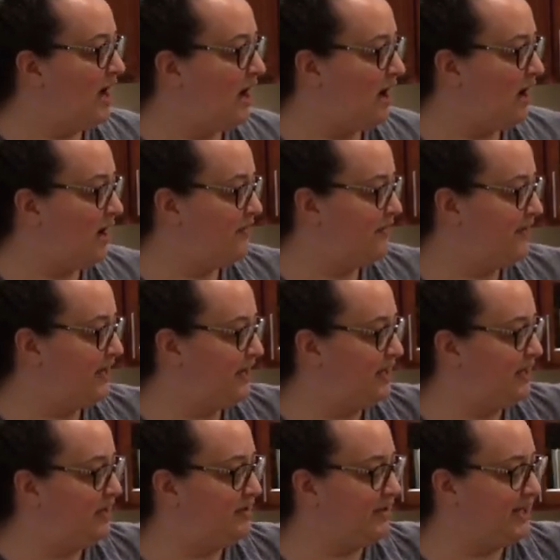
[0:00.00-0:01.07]
On
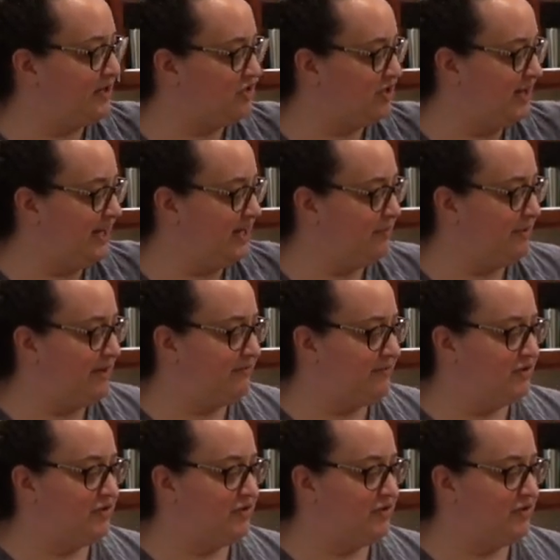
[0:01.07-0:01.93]
the KitchenAid we have the